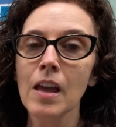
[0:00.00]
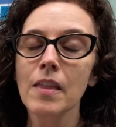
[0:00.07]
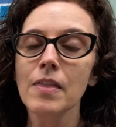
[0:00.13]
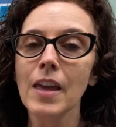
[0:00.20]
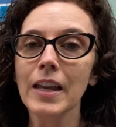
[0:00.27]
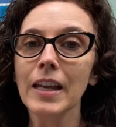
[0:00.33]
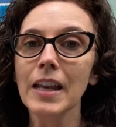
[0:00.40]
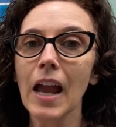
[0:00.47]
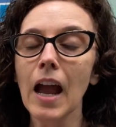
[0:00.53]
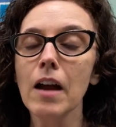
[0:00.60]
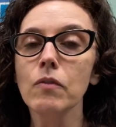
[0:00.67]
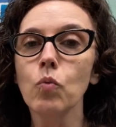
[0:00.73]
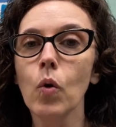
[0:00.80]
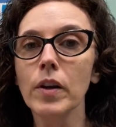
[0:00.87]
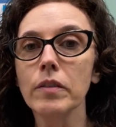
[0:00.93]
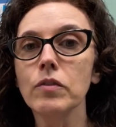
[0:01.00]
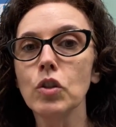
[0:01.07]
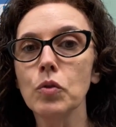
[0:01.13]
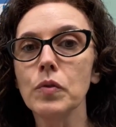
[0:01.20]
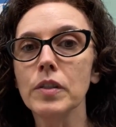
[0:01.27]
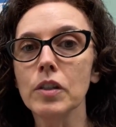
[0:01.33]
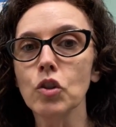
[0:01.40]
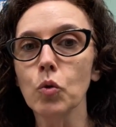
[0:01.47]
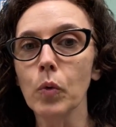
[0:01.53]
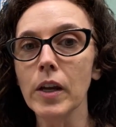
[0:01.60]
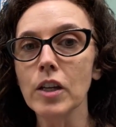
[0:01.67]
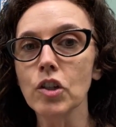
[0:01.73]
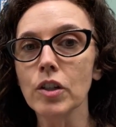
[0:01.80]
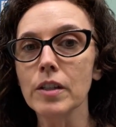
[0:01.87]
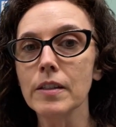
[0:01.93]
they could have one of two
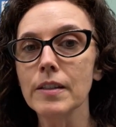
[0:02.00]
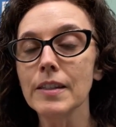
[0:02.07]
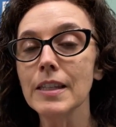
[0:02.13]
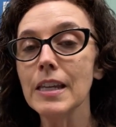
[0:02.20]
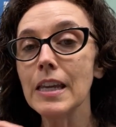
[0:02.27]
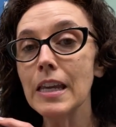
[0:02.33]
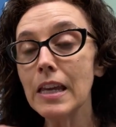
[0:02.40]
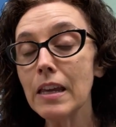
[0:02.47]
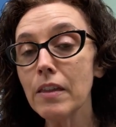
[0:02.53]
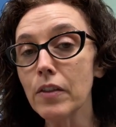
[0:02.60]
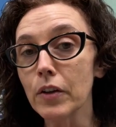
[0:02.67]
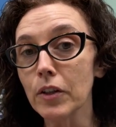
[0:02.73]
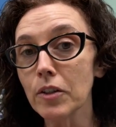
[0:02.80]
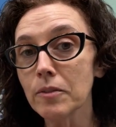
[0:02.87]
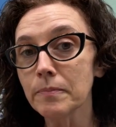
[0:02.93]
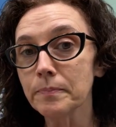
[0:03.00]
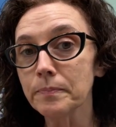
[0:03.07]
situations. Either